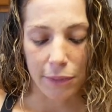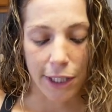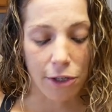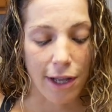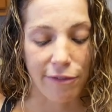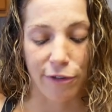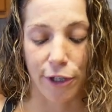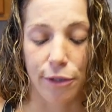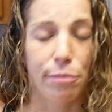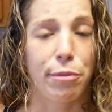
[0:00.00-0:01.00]
little
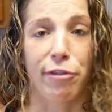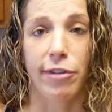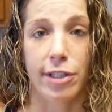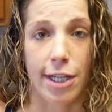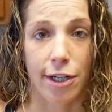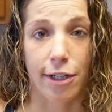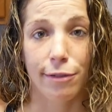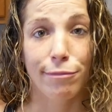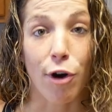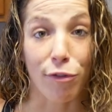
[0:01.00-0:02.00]
effort, perfect dinner.
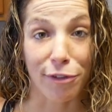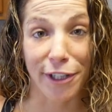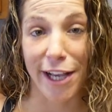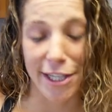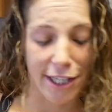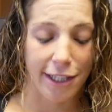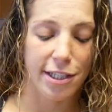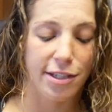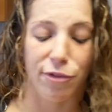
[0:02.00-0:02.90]
Hopefully you guys like this.